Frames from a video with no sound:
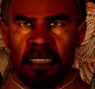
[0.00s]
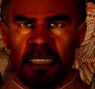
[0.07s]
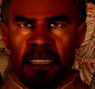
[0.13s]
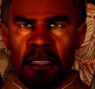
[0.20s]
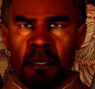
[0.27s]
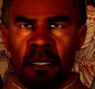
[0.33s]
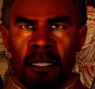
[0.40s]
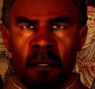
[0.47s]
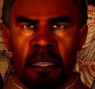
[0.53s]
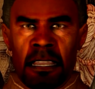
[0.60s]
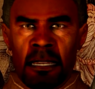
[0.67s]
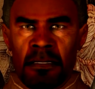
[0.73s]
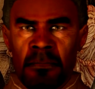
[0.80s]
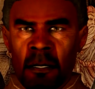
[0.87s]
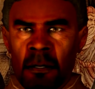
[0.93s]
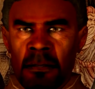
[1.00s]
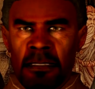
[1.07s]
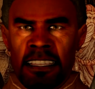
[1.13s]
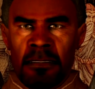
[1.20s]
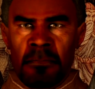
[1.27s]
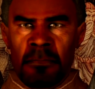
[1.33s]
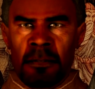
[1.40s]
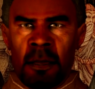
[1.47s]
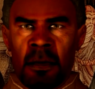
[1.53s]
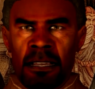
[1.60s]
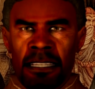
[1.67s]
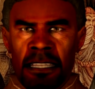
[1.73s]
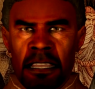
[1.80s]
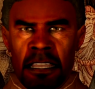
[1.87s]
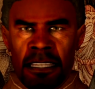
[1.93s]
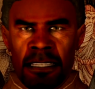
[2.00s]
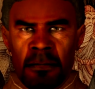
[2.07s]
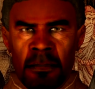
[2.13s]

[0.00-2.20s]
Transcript: You're doing the blue team proud, kid.